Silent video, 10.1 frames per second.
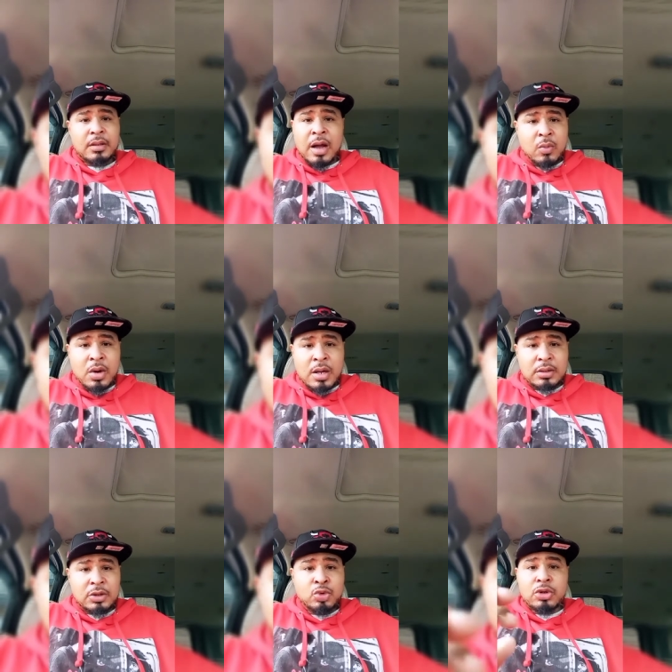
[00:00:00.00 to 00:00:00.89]
Not
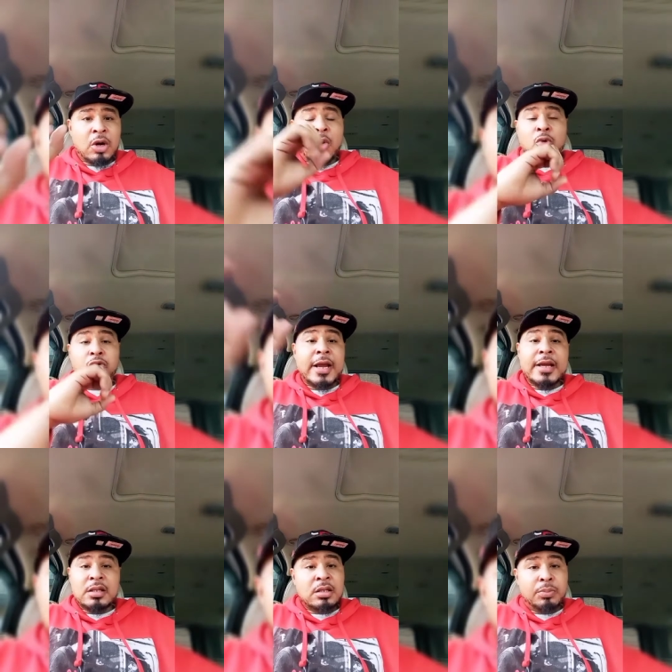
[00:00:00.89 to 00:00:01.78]
once. You used to go
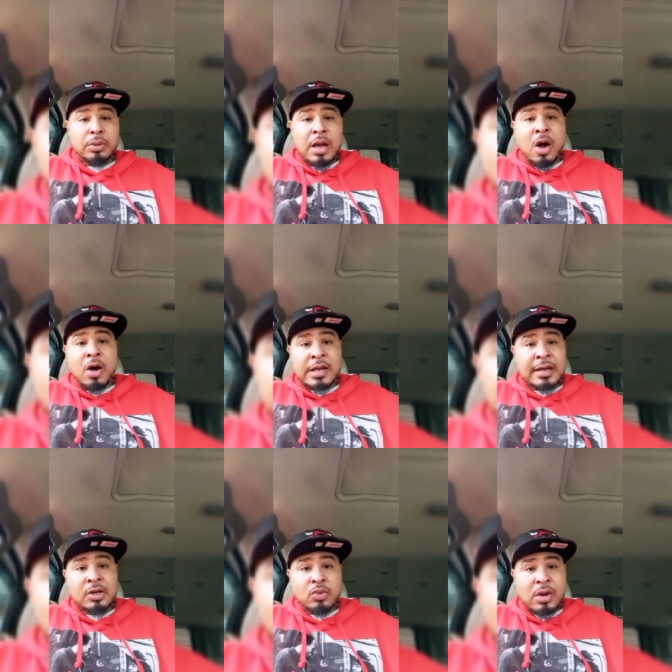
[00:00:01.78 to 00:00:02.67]
crazy in the playoffs, I
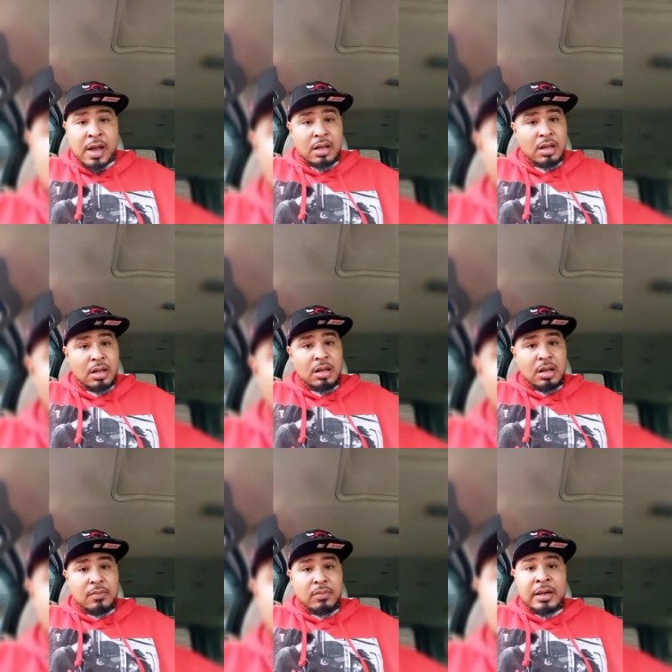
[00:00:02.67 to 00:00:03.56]
give you that.
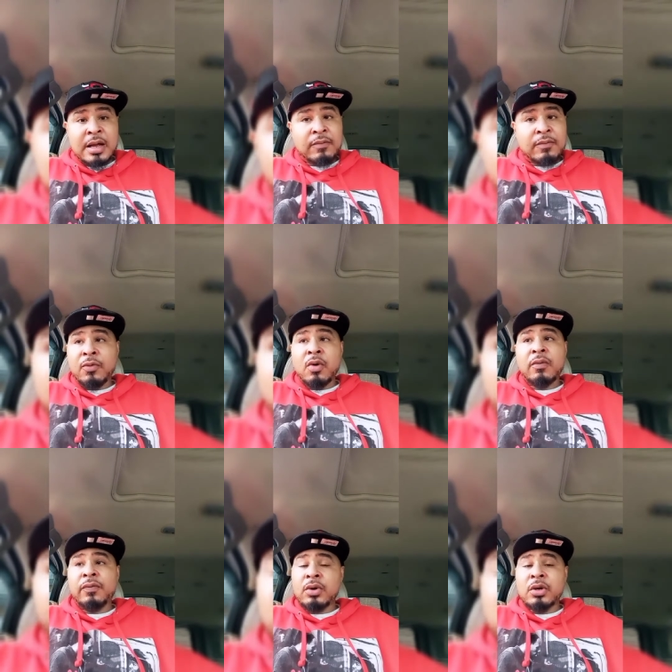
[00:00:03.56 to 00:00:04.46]
But never for
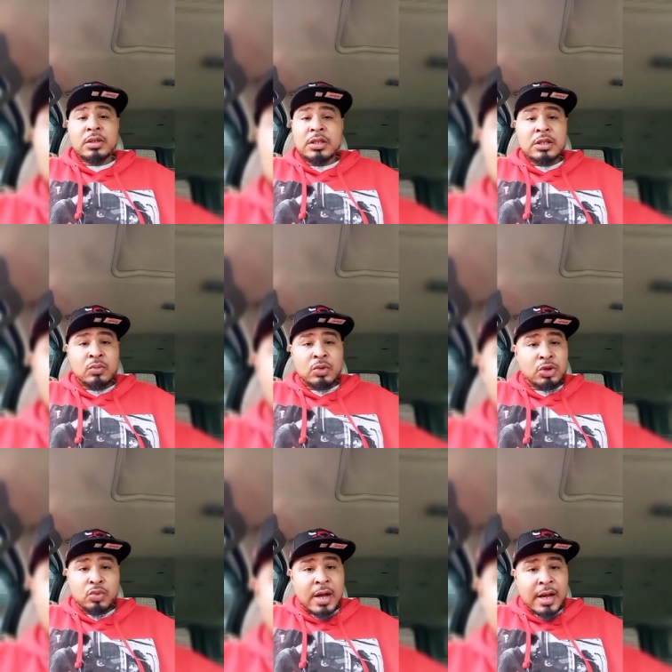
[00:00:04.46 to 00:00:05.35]
a full season
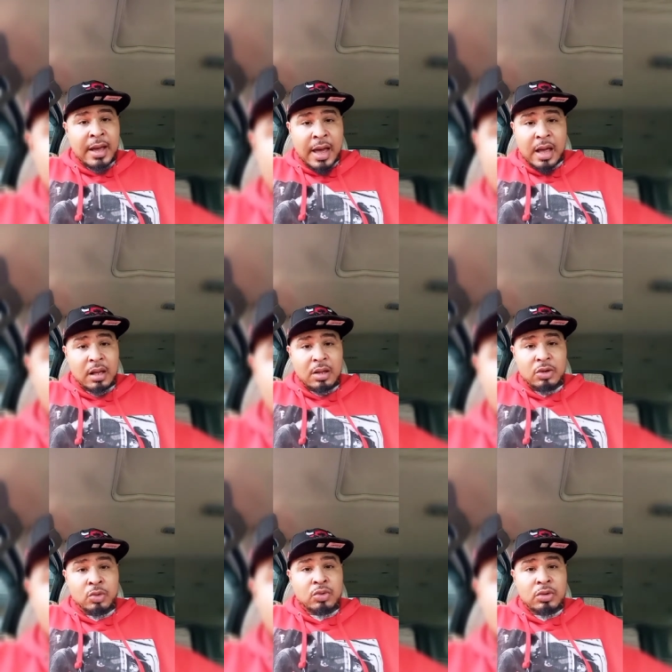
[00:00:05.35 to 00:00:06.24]
was you that guy.
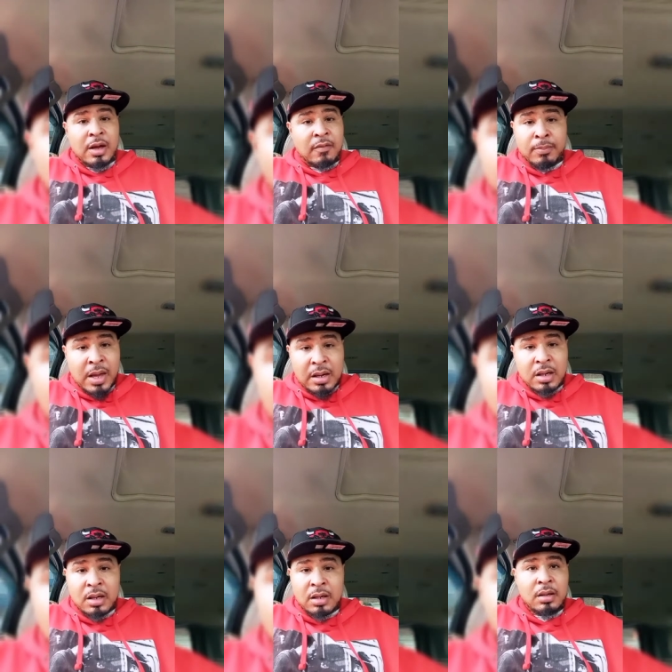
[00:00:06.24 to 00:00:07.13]
You was never better
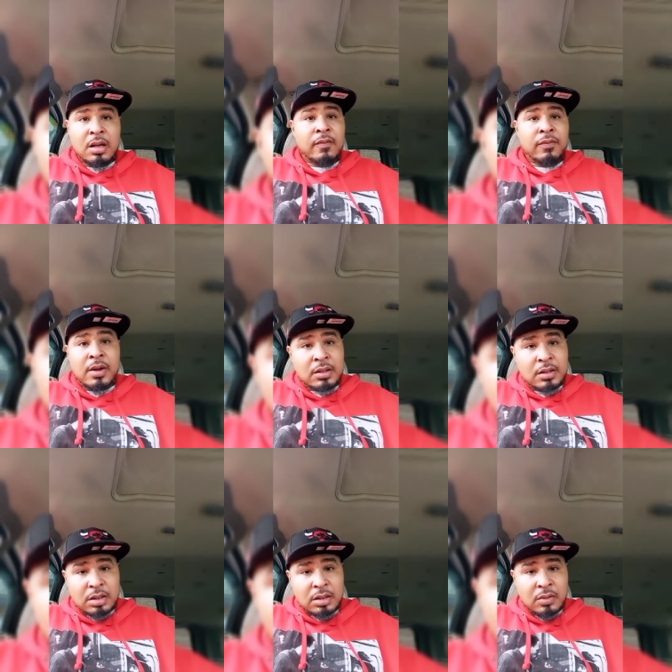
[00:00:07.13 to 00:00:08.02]
than
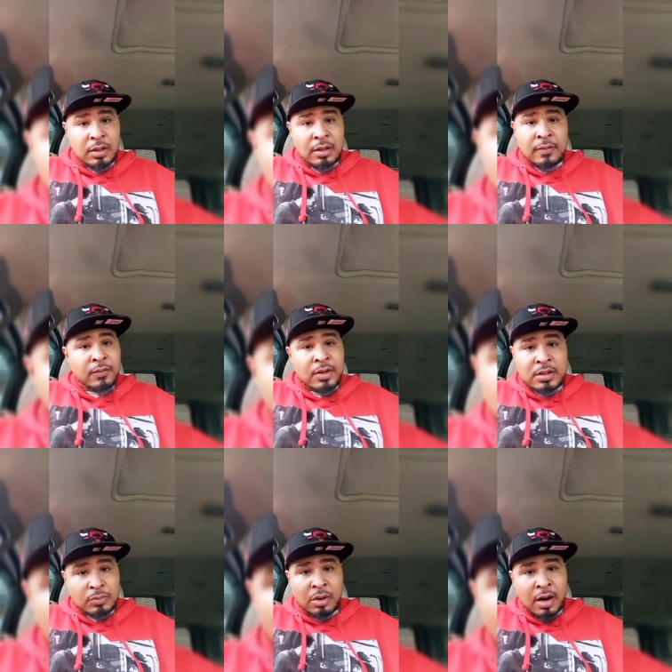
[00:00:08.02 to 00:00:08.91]
Vince in
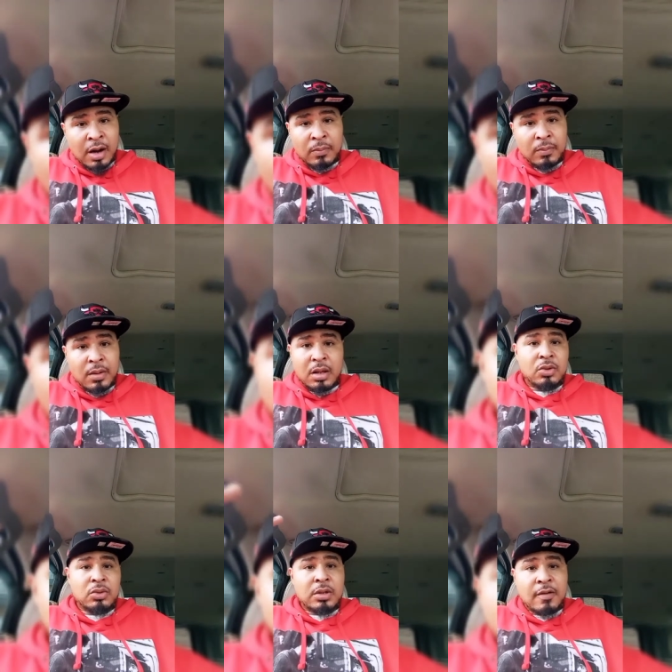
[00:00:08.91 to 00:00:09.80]
Vince's prime.
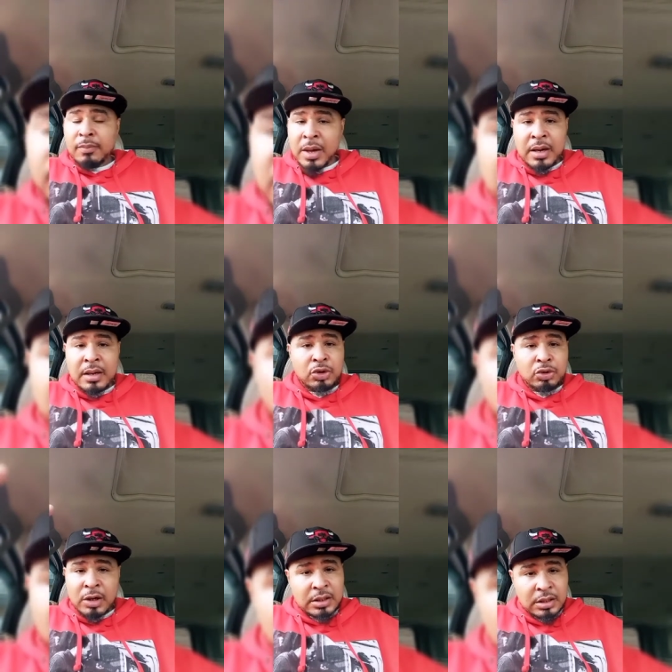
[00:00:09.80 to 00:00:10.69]
You was never better than
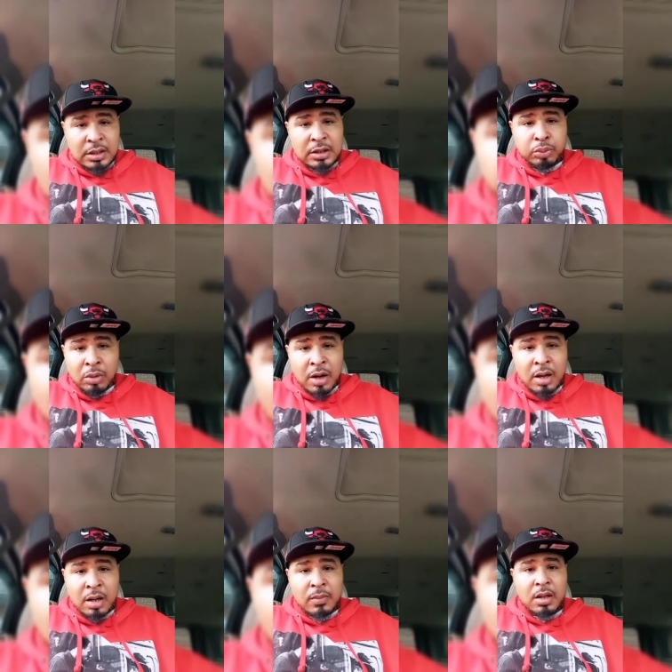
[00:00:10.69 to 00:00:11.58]
Tracy in his
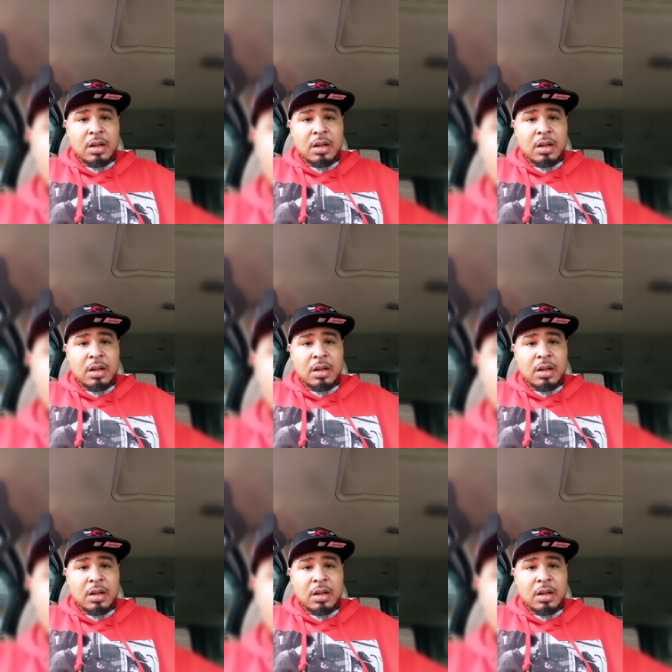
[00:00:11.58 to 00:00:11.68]
prime.